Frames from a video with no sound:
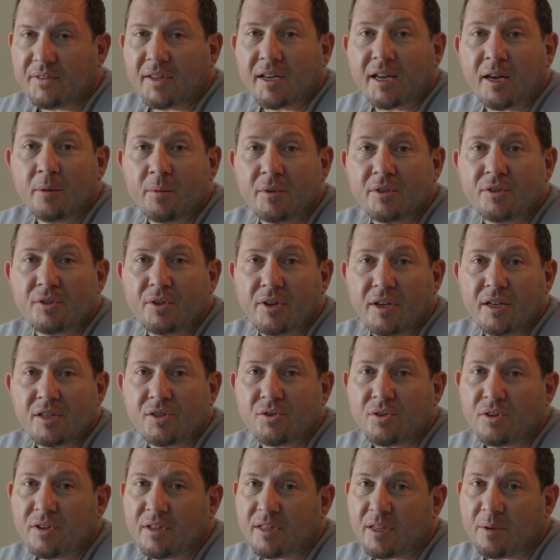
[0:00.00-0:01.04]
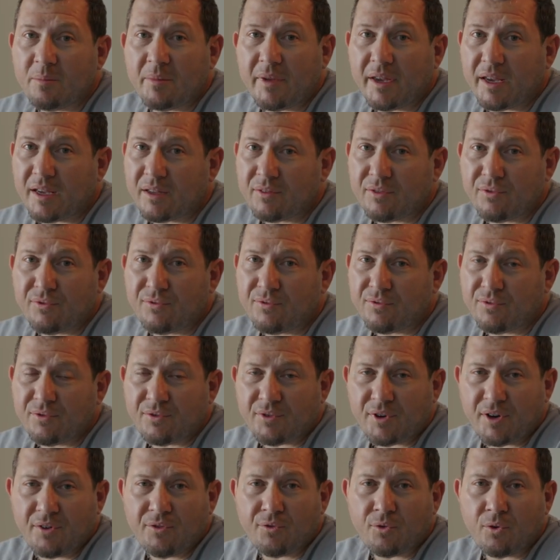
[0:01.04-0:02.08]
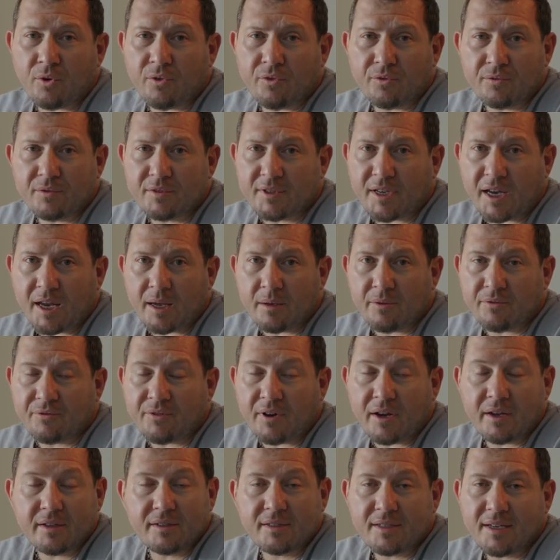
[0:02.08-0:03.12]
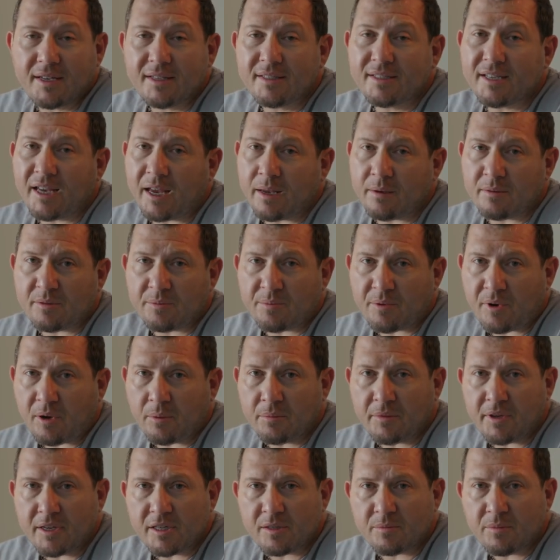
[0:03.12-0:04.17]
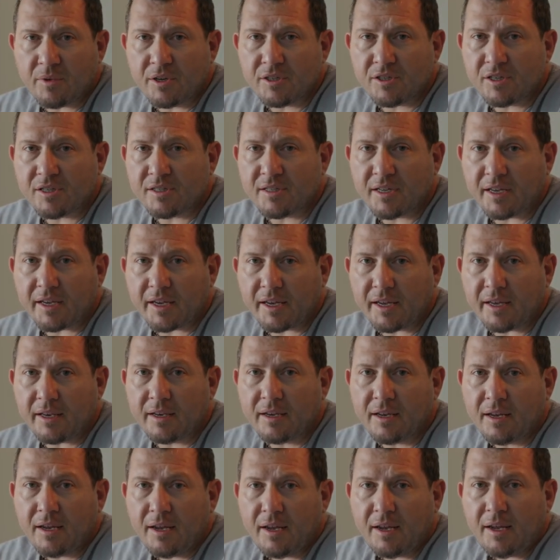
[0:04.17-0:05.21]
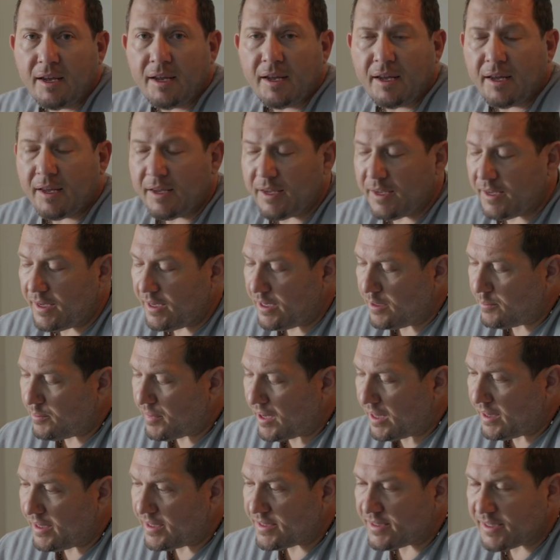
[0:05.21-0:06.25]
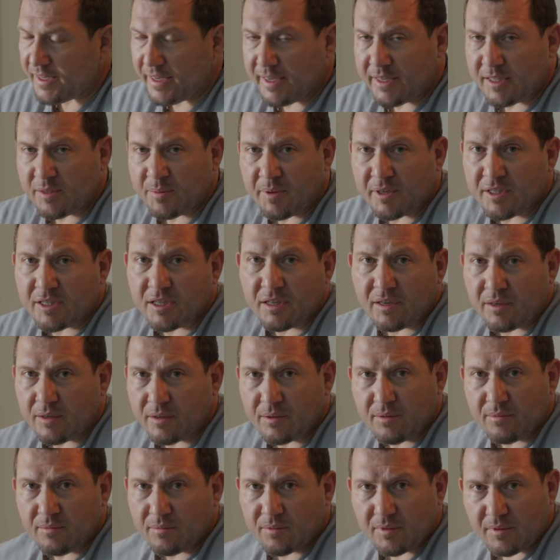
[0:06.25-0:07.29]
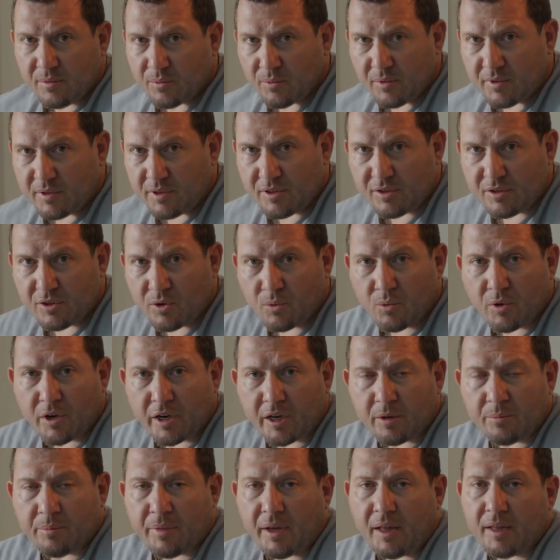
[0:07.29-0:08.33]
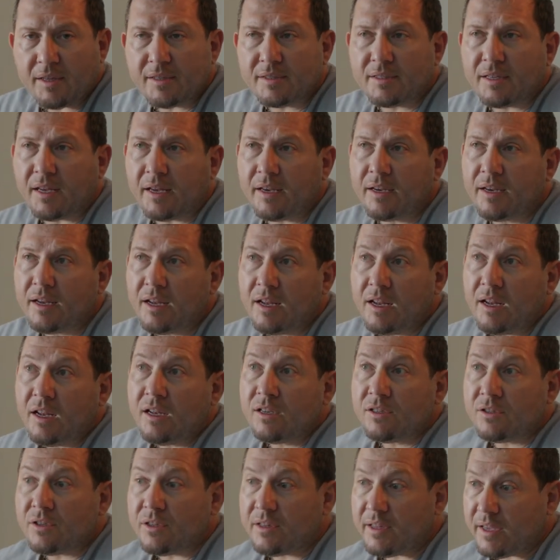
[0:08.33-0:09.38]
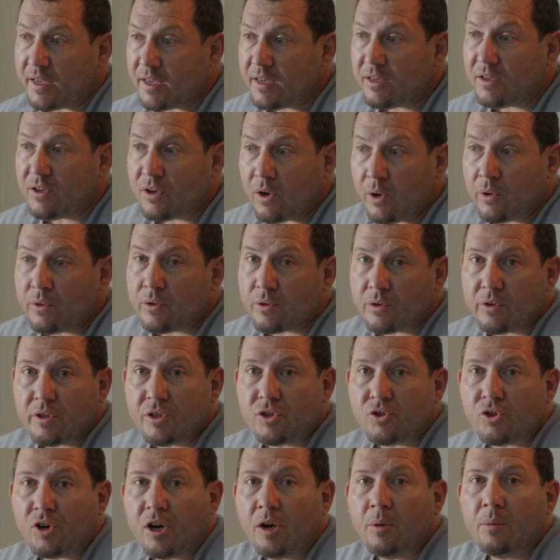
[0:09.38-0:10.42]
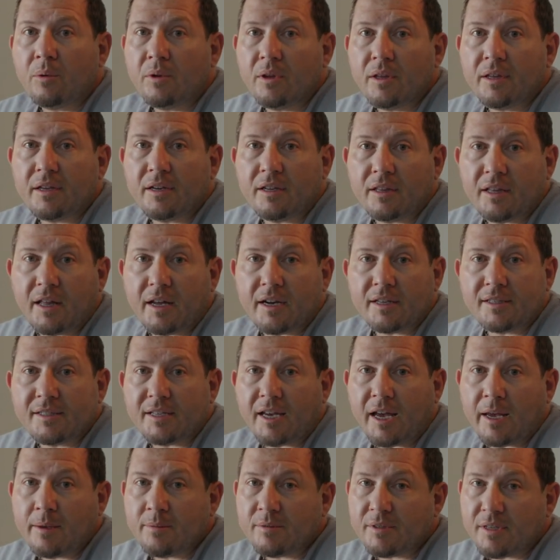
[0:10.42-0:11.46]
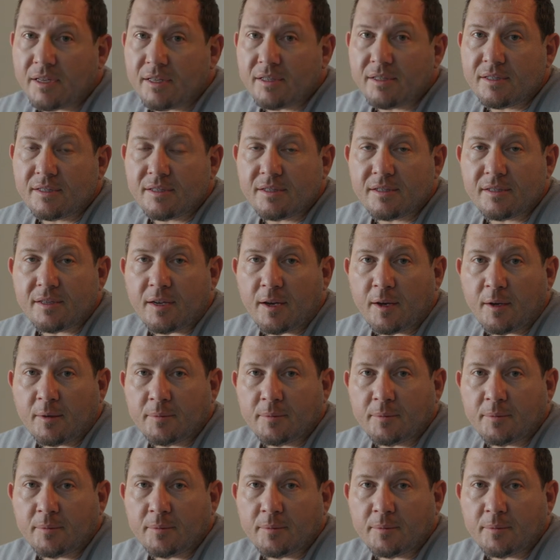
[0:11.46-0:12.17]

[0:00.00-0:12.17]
they come into Israel, they make three, four times, five, 10 times probably as much as they can in Palestine, especially when there's no work in Palestine. So they go through the trouble, and a lot of times it's,